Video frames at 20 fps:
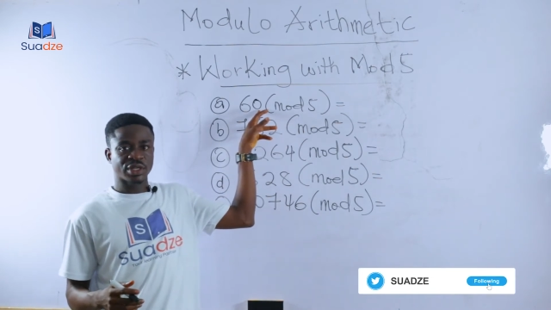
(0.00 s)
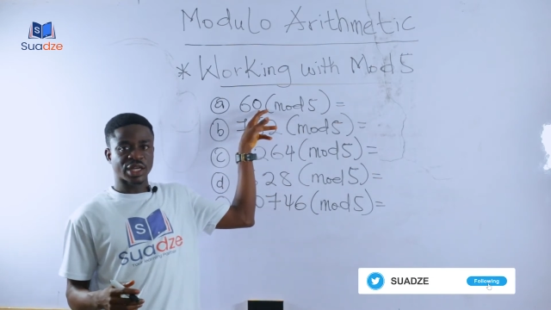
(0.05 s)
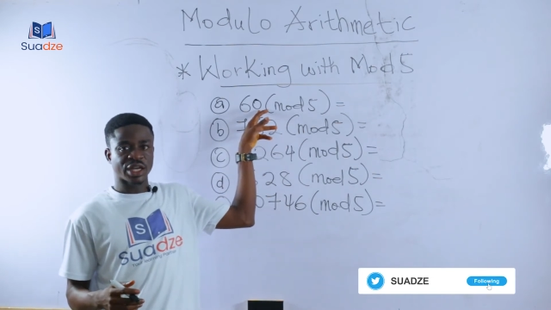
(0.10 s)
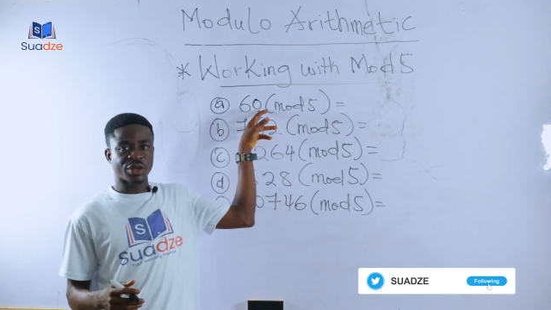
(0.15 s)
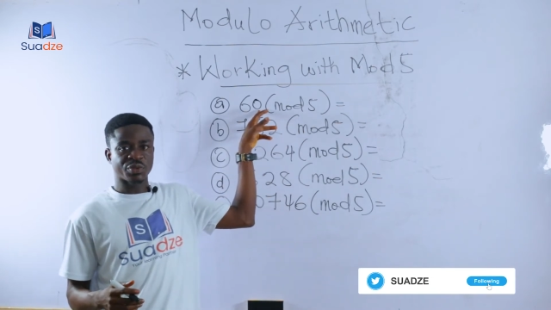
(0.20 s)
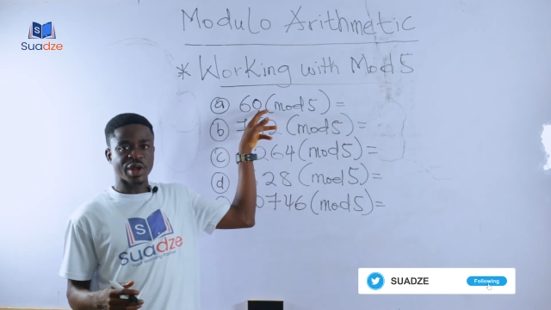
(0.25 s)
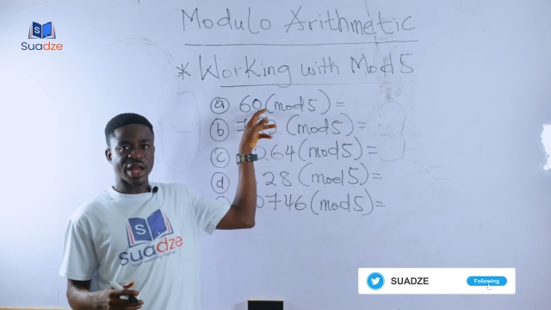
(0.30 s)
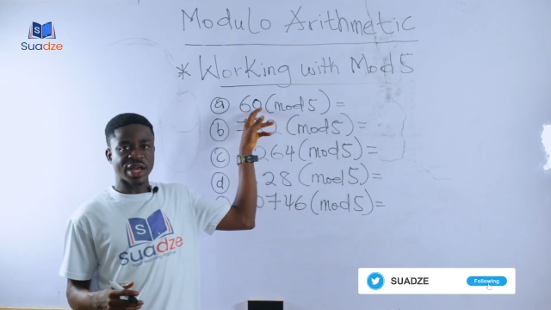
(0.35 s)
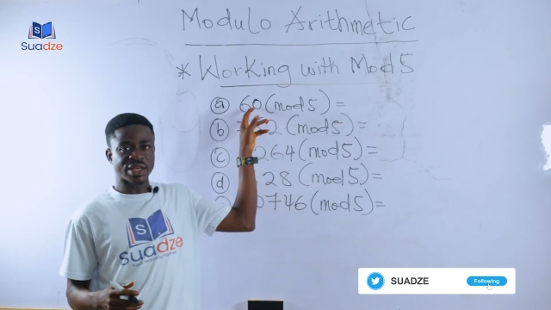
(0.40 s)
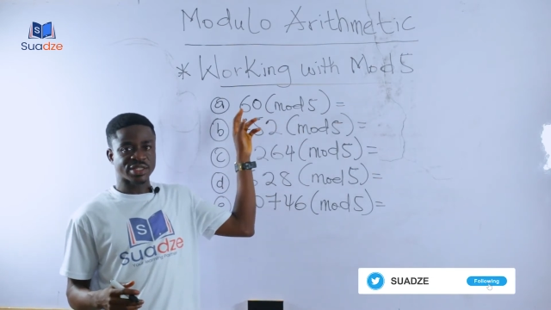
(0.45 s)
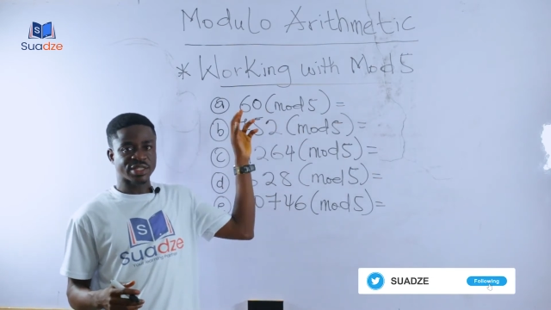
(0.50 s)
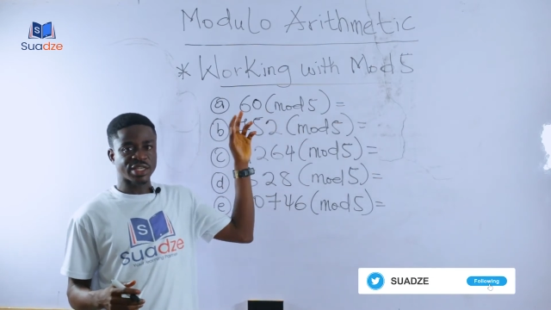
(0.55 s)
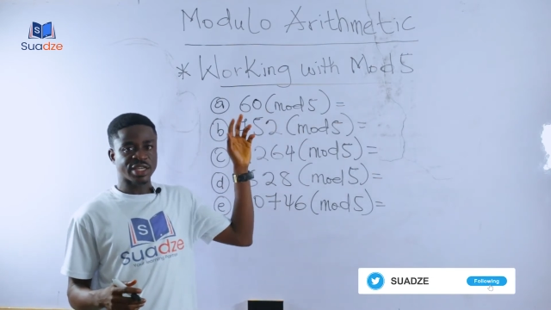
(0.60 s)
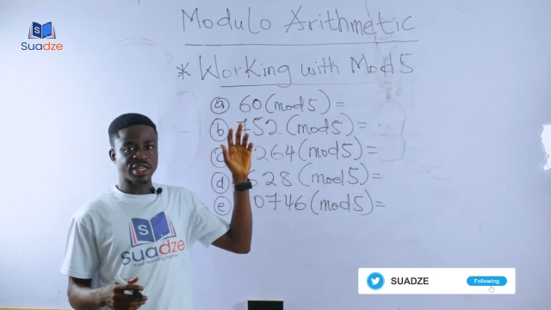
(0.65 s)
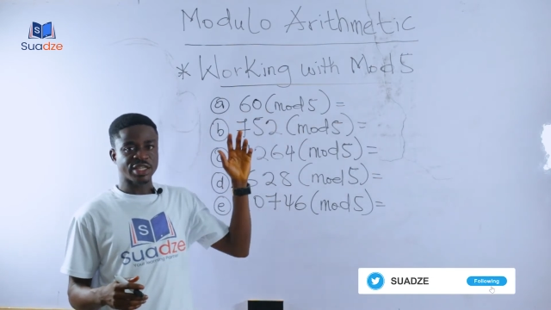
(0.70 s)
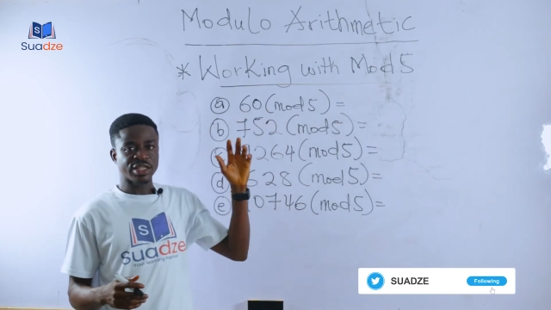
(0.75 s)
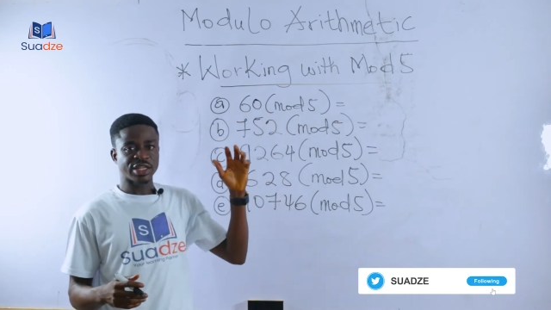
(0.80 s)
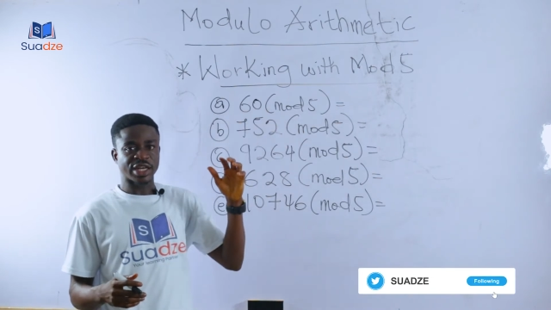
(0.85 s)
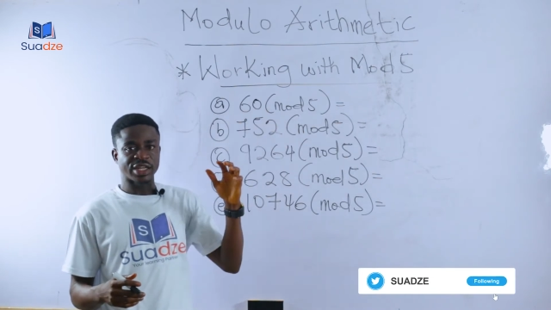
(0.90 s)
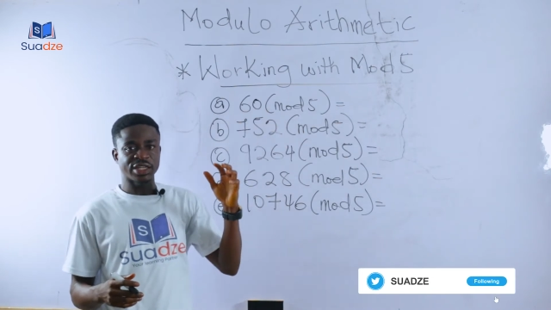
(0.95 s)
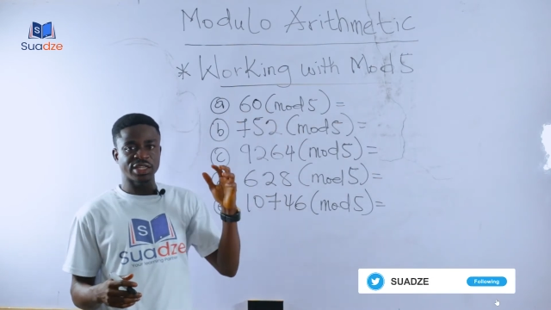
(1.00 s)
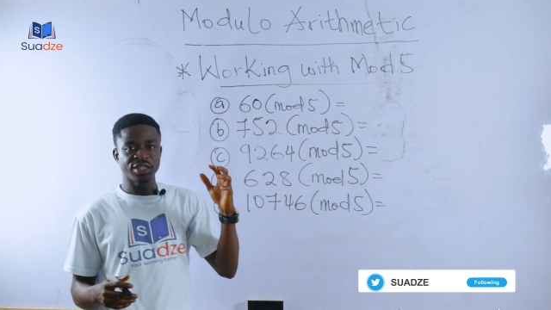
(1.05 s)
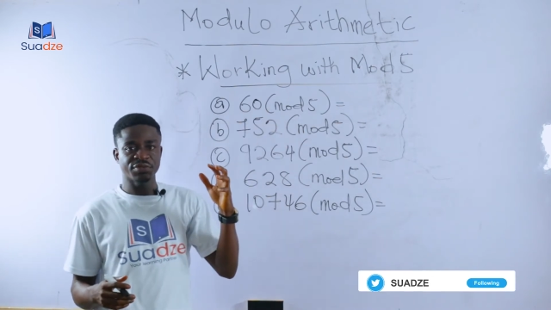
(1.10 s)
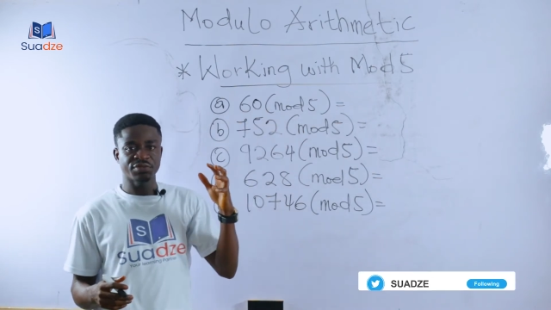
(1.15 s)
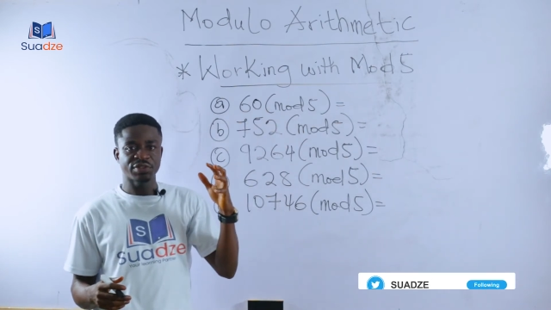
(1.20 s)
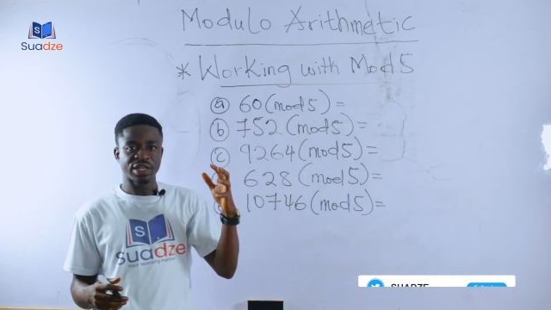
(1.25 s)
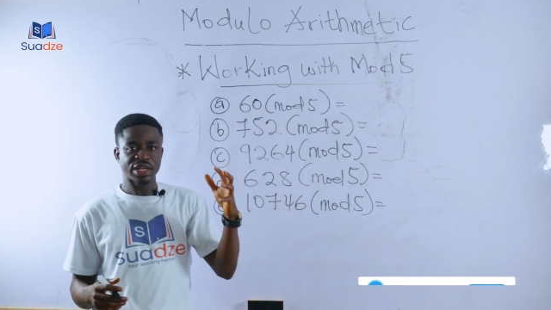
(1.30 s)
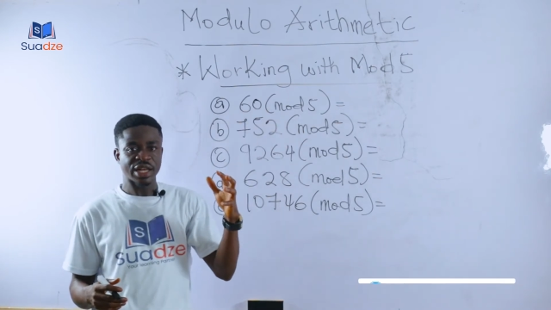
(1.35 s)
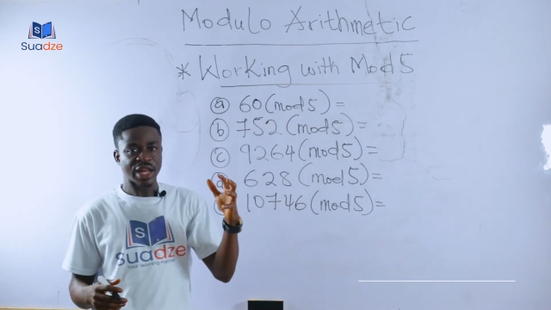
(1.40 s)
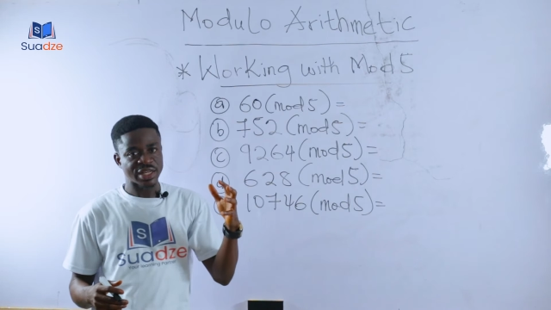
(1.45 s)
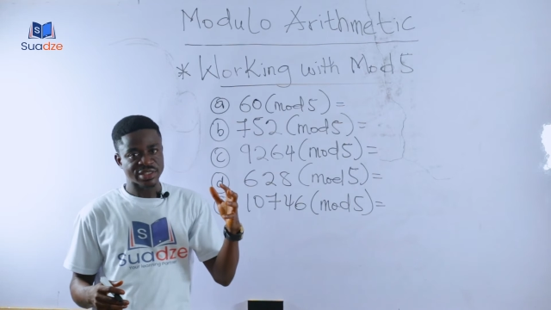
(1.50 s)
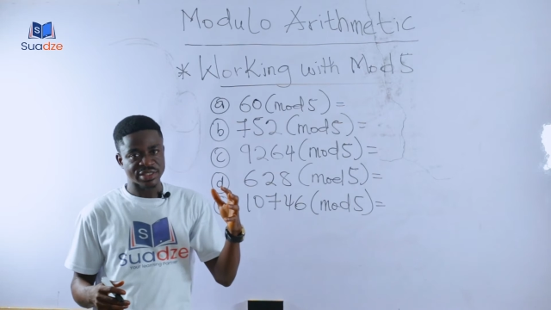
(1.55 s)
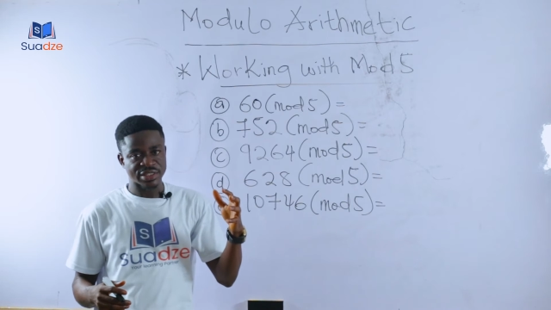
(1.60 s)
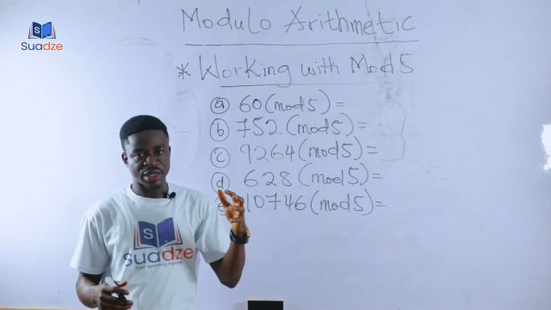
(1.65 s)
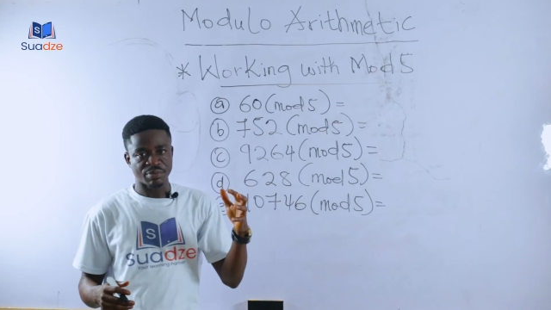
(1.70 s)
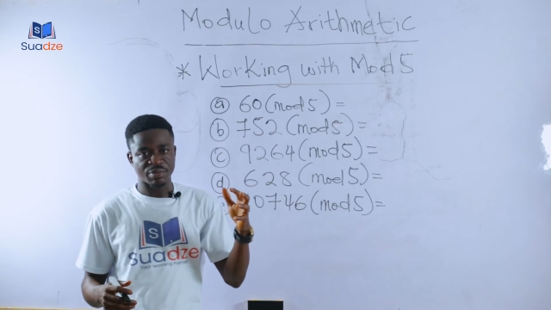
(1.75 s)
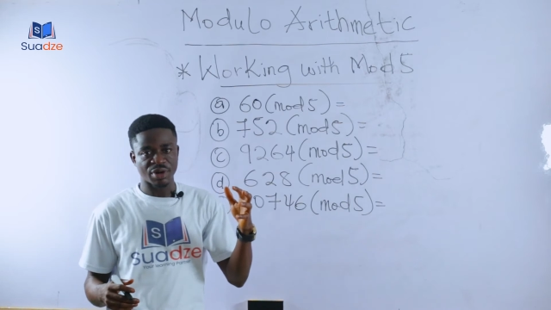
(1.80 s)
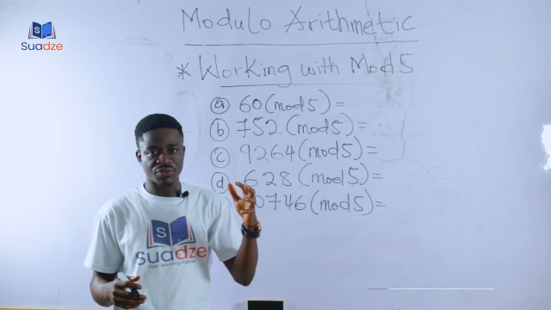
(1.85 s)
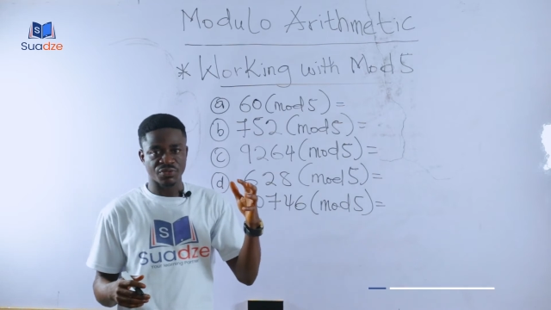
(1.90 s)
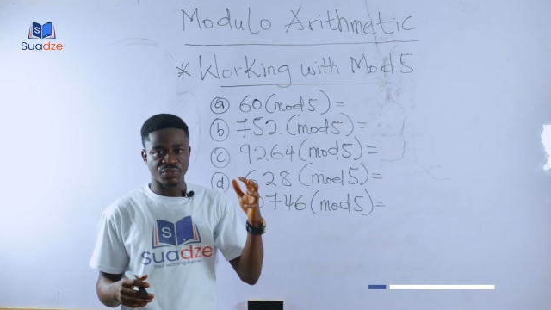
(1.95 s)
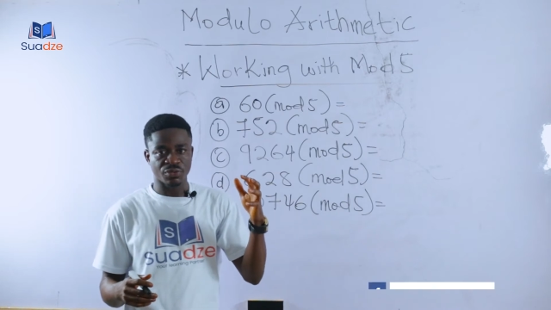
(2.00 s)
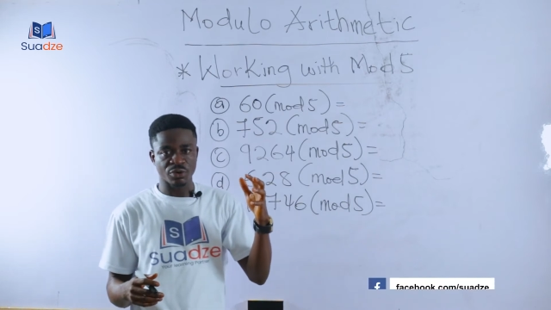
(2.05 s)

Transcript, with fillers: And we are saying that if the last number